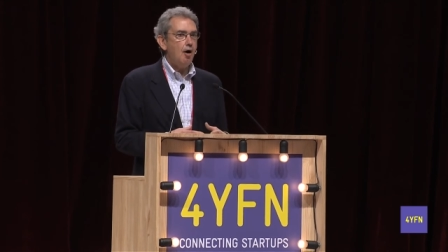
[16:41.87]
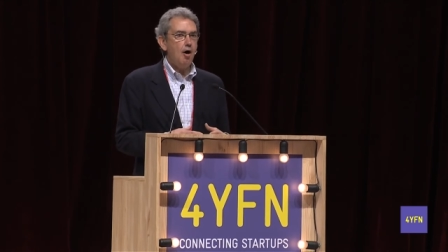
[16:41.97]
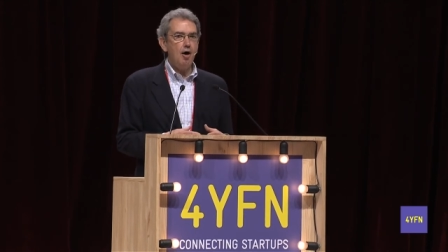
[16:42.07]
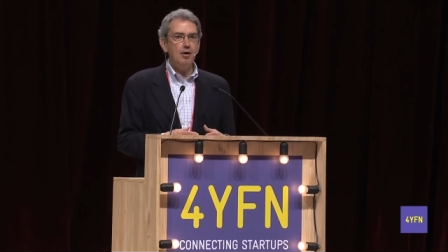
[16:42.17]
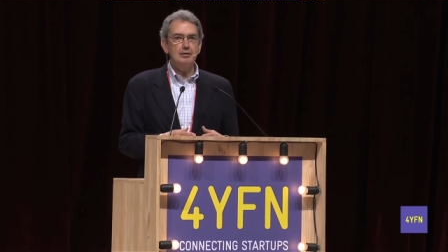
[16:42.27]

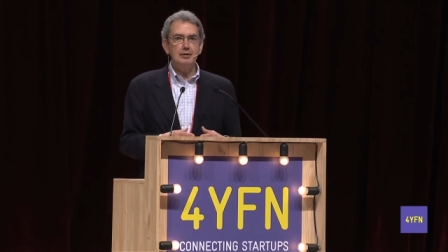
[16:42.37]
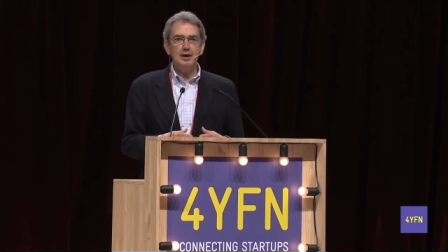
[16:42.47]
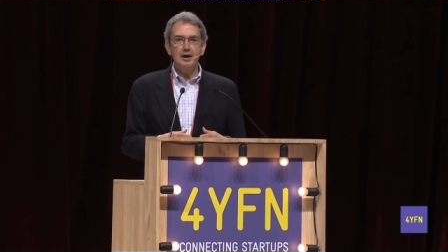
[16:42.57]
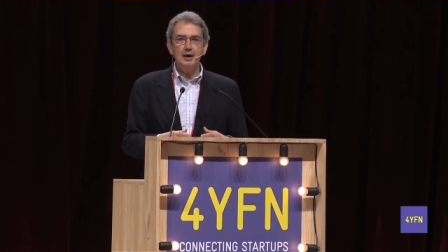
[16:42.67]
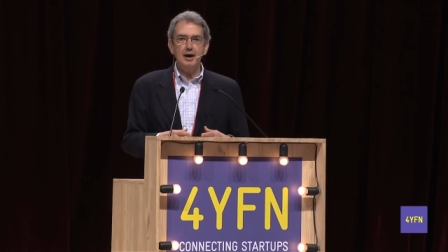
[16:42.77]
on
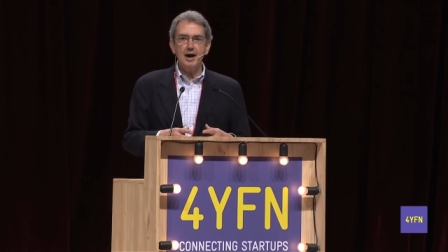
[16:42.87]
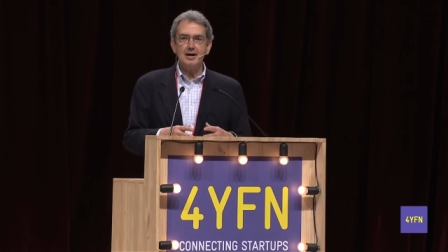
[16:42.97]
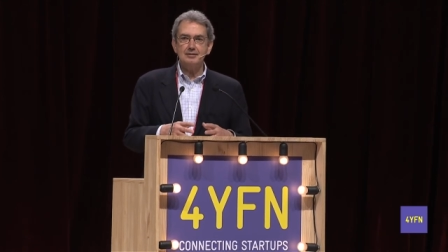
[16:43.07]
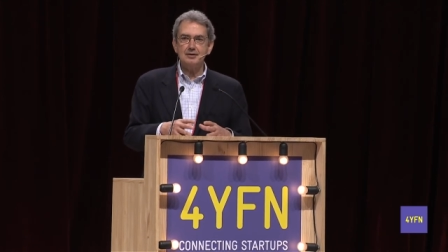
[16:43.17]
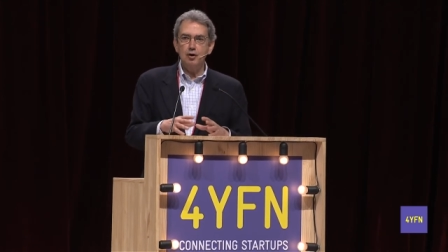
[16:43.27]
uh,
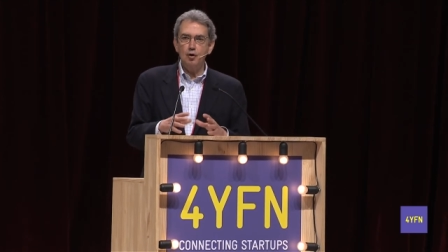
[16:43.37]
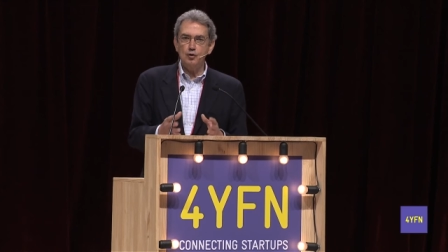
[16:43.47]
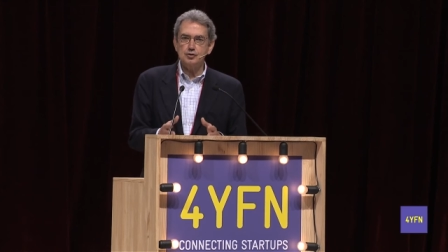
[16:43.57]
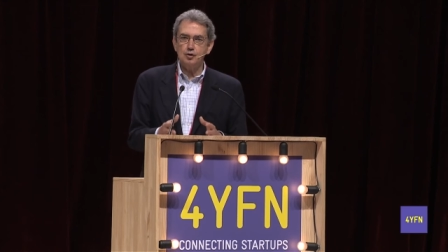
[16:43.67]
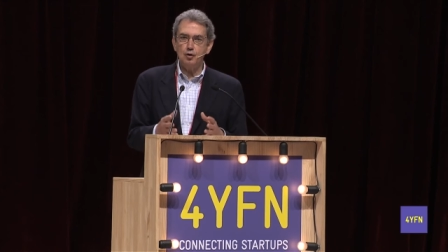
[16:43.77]
a
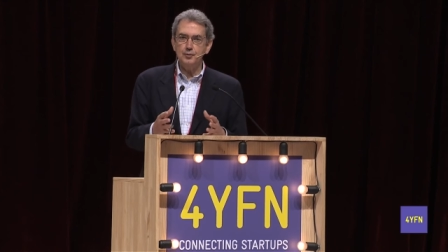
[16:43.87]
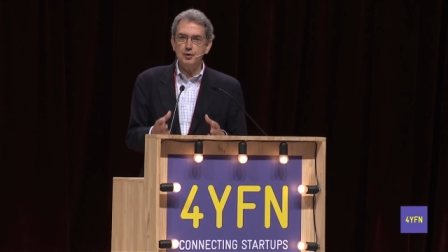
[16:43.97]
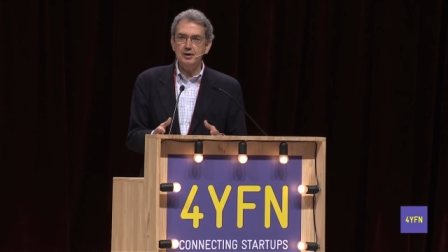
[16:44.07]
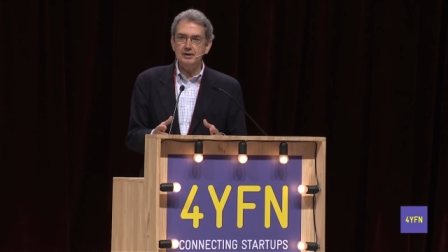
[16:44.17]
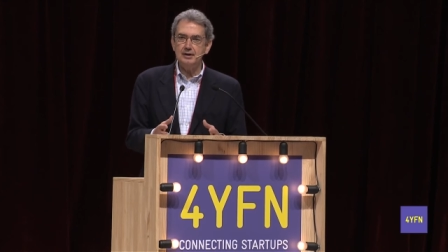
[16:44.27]
close
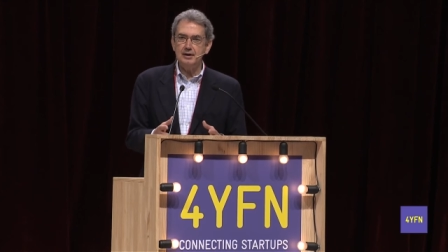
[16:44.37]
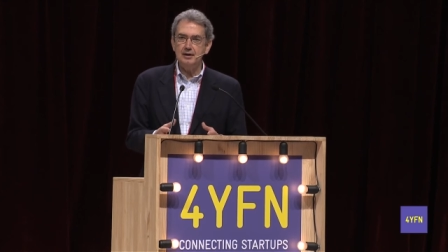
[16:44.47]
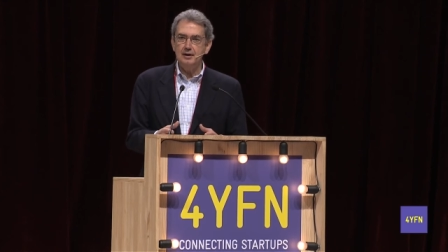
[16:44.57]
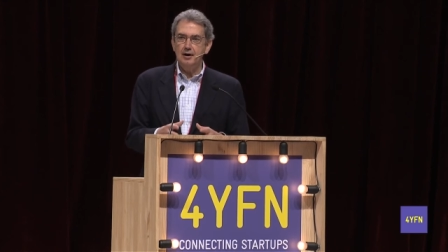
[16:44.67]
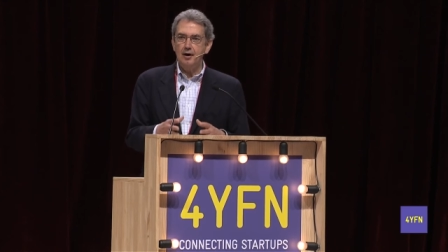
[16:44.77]
community
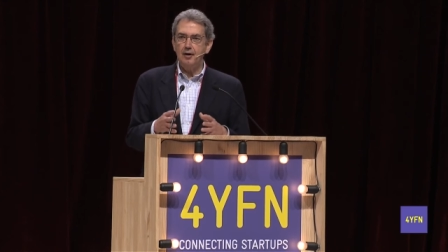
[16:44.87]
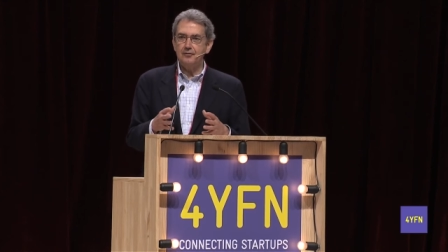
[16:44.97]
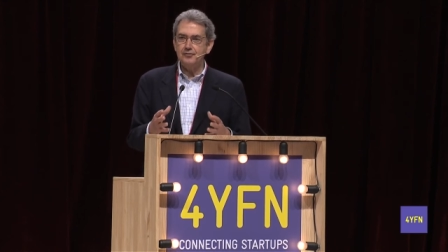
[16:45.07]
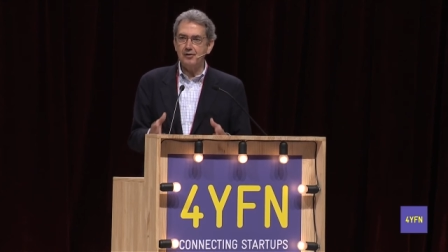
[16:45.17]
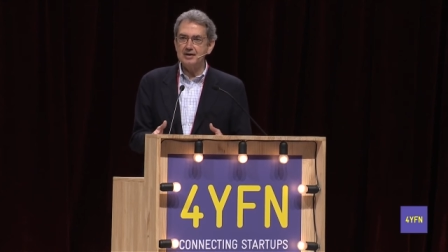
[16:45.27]
of
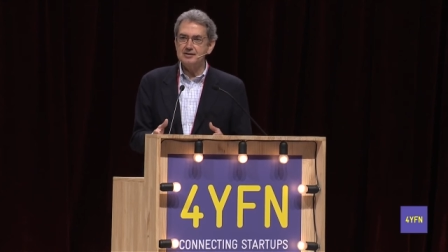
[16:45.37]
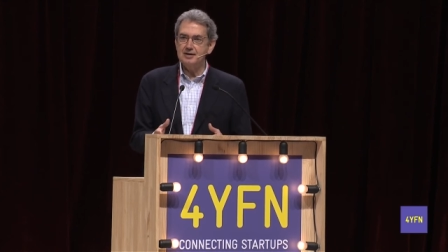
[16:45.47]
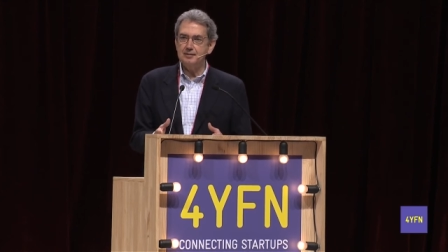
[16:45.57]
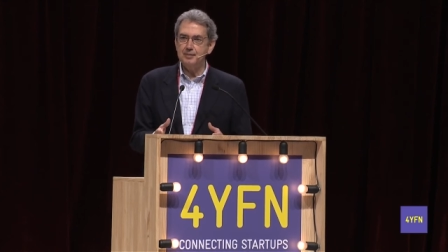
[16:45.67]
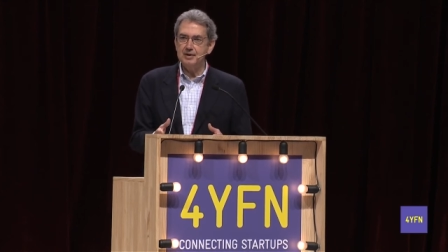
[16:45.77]

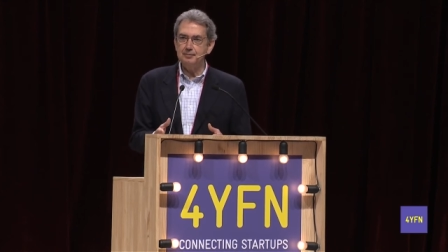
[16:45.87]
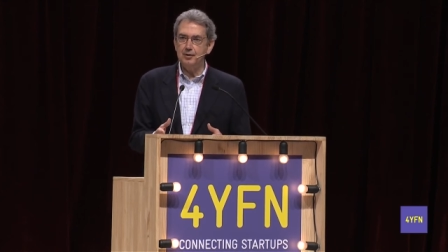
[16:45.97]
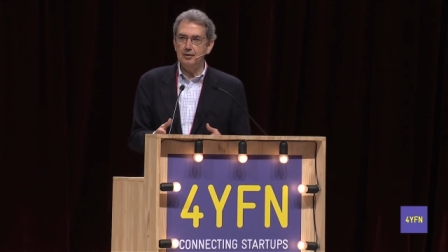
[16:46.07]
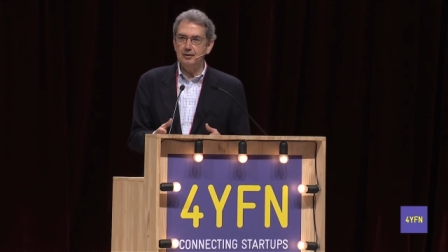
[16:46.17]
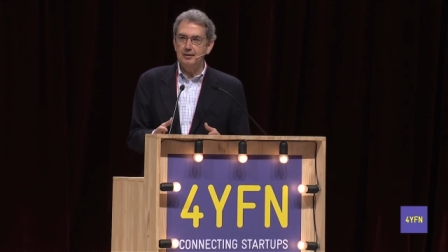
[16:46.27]
trusted
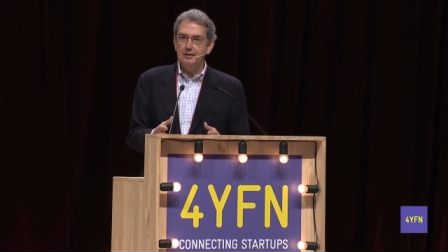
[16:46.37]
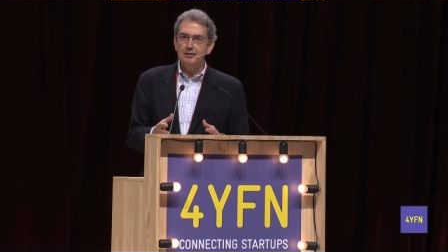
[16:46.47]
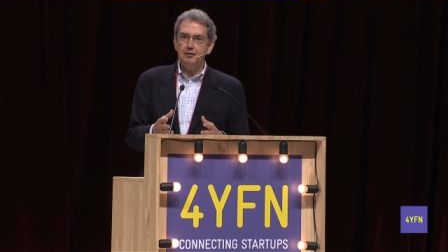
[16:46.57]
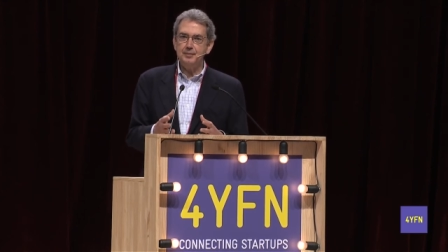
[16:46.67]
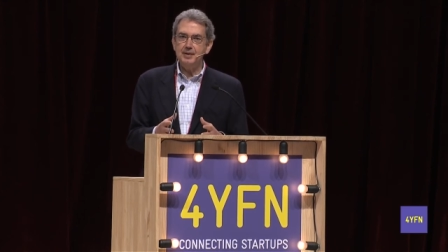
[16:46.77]
people,
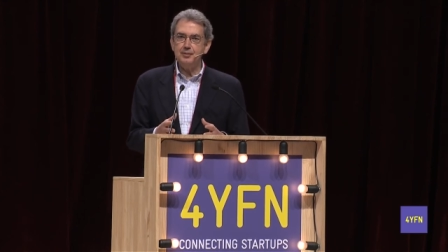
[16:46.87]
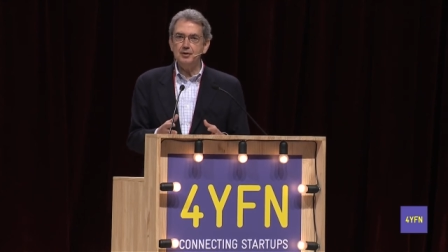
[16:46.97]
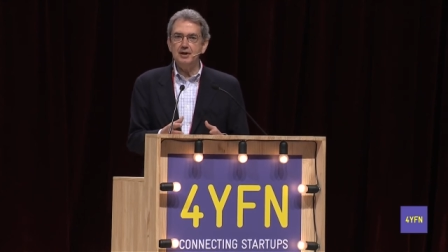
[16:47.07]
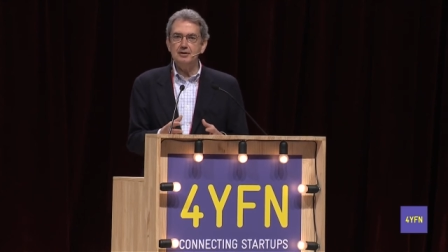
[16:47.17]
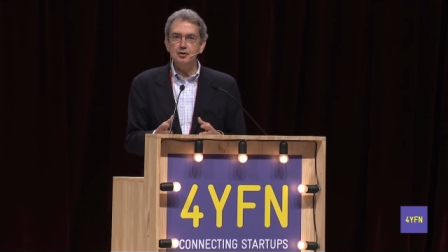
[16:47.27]
of people
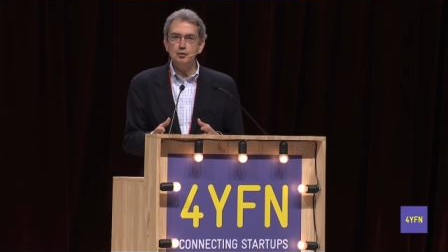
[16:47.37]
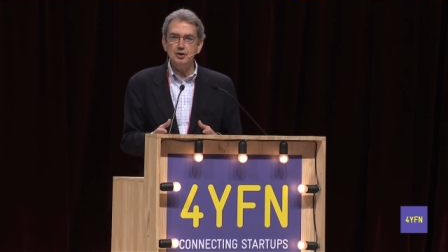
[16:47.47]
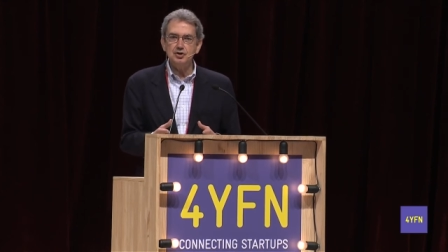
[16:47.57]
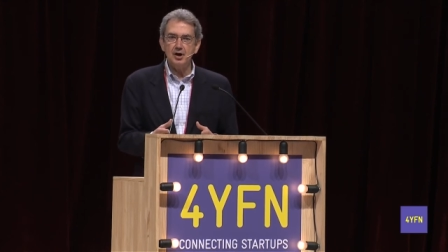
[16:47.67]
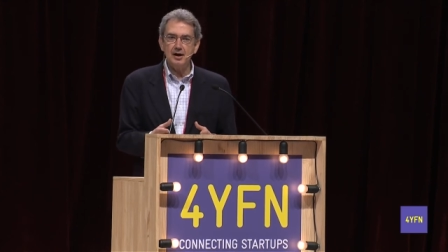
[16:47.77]
that knew
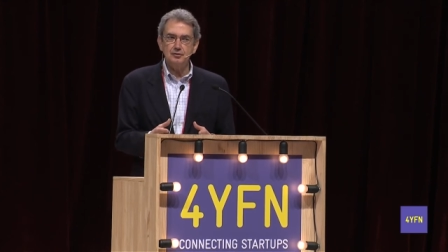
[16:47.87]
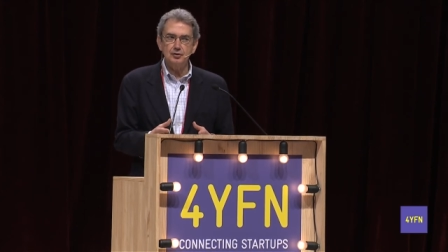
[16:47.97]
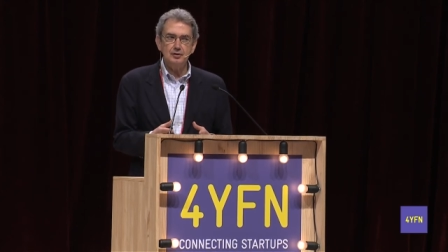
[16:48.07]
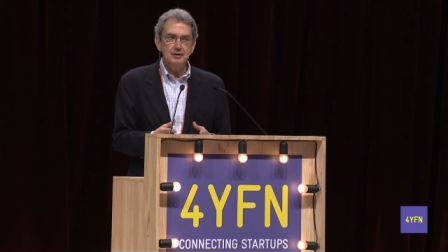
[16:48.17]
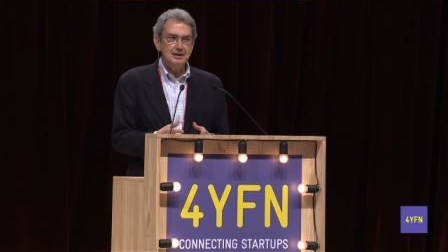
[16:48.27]
each other.